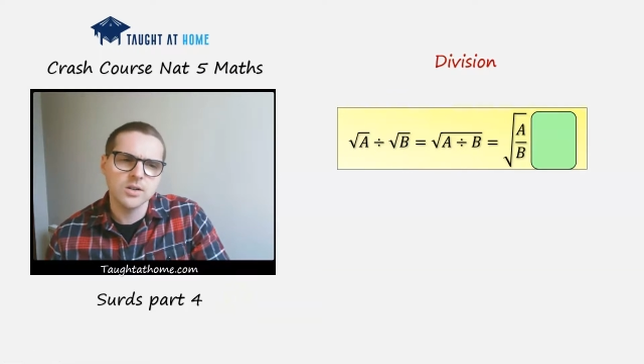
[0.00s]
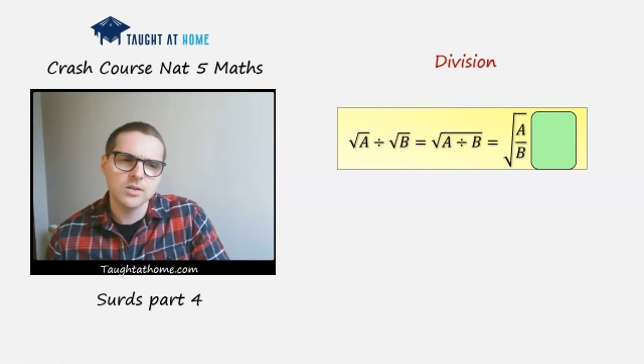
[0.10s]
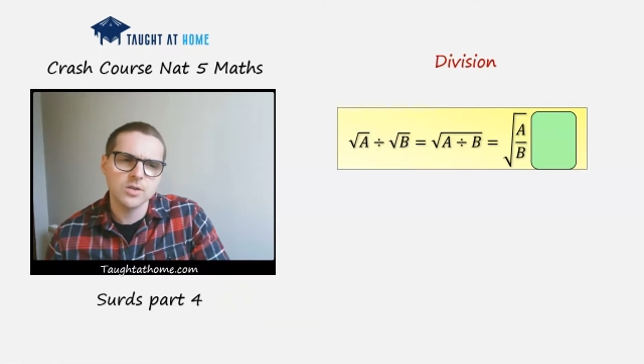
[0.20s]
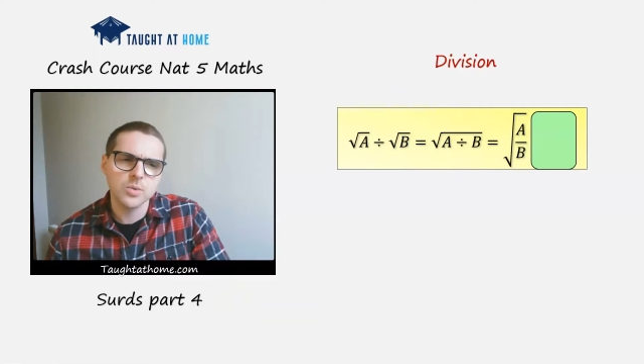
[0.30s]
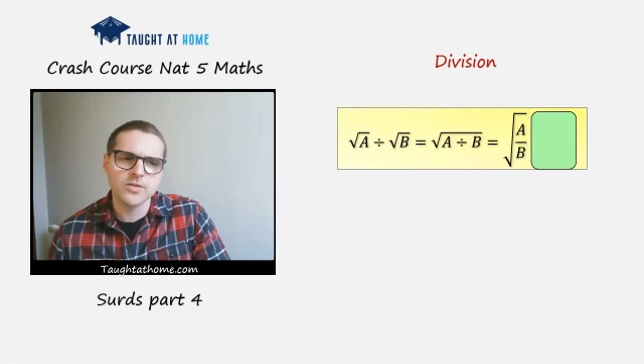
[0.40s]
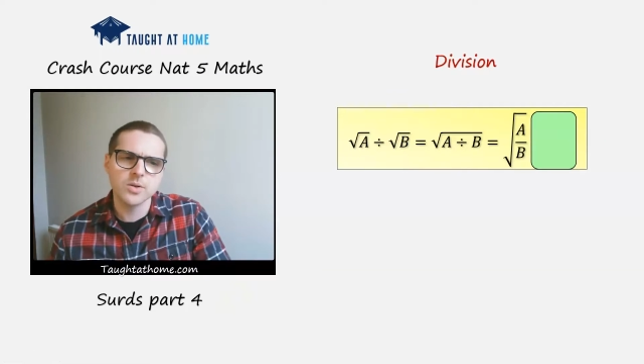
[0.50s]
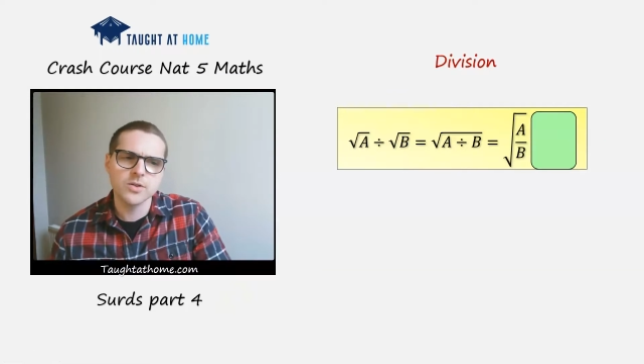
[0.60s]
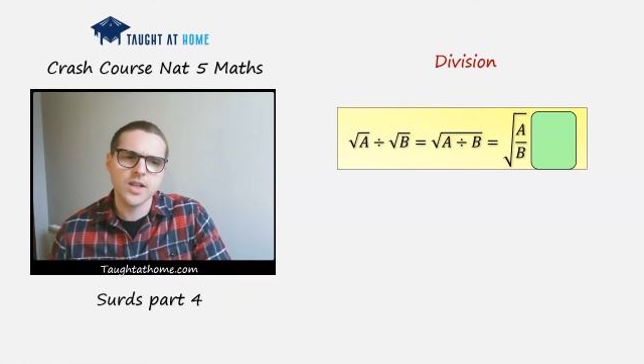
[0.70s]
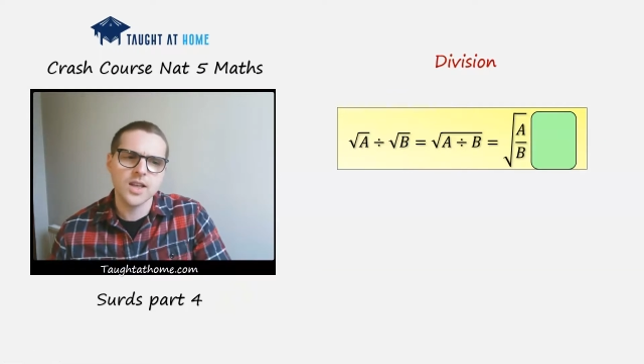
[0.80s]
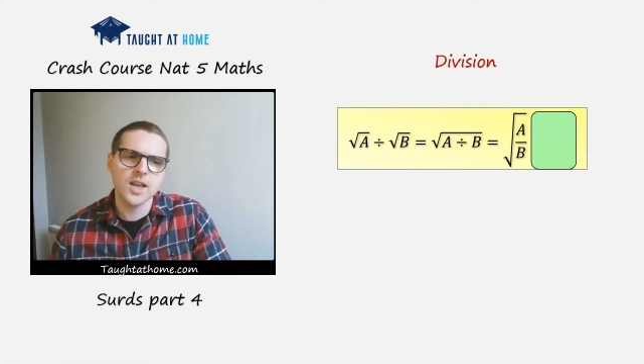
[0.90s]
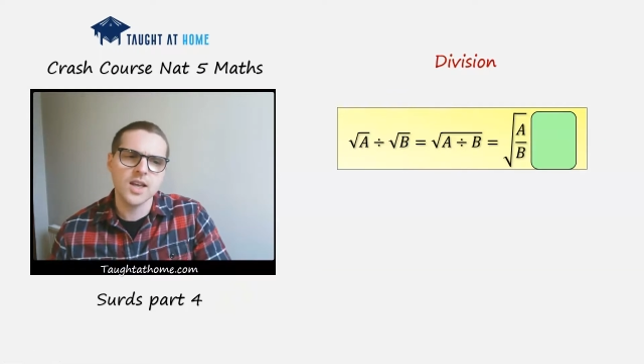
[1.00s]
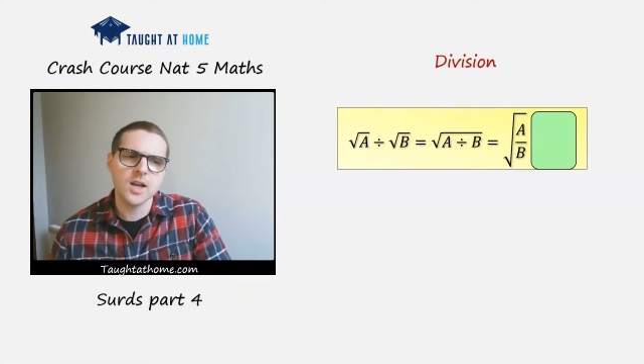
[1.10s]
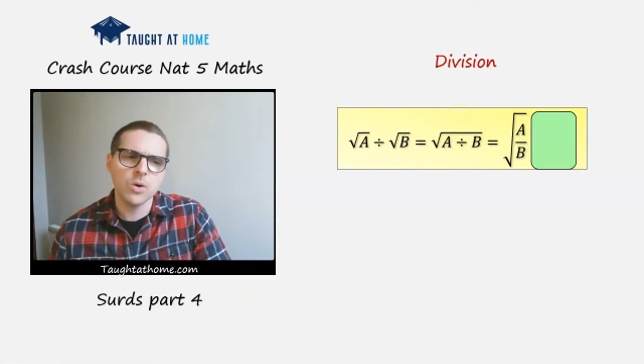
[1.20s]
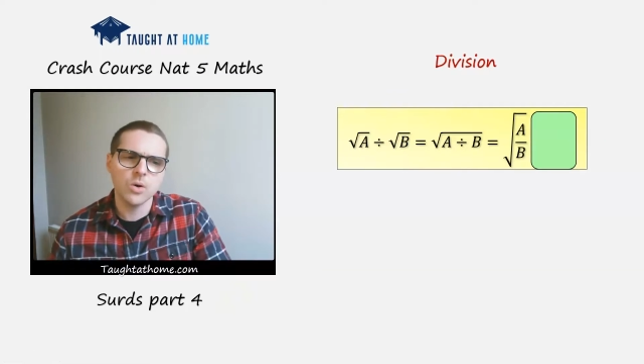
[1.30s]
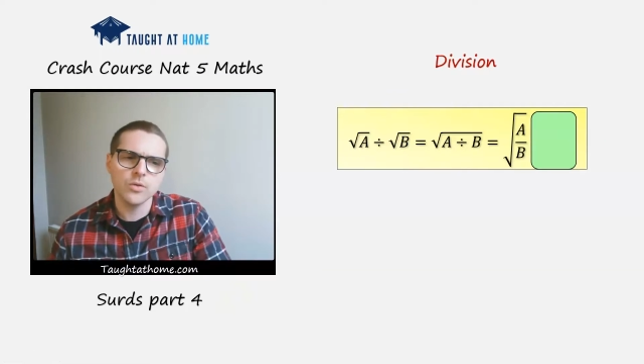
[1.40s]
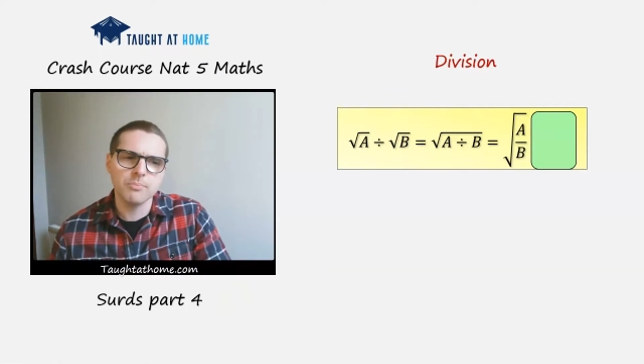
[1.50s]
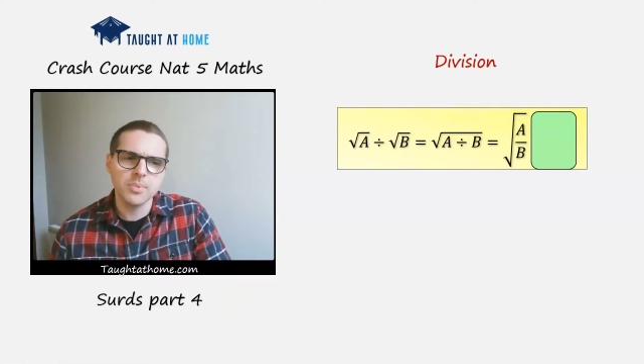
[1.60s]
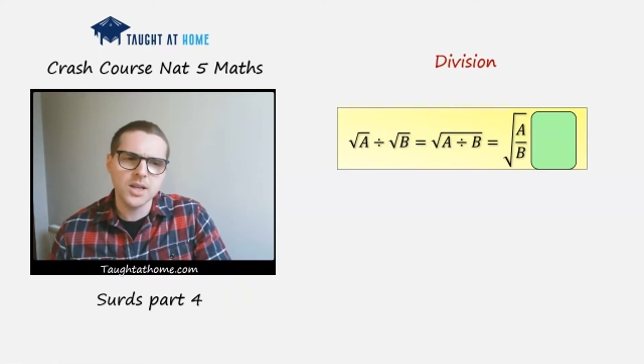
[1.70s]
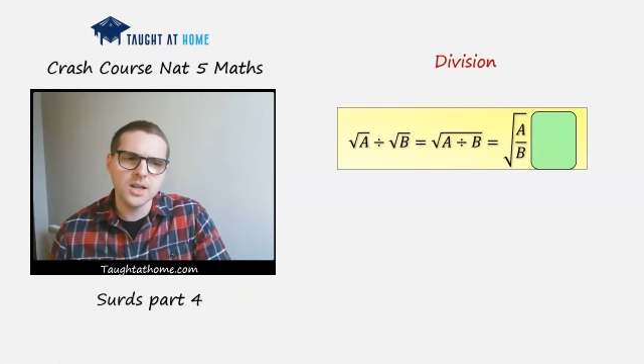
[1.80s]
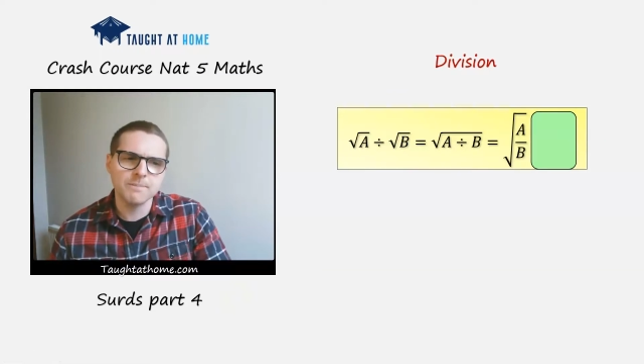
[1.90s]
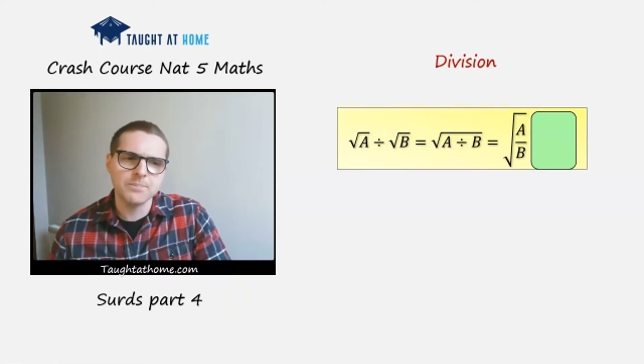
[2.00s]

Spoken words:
square root of a over b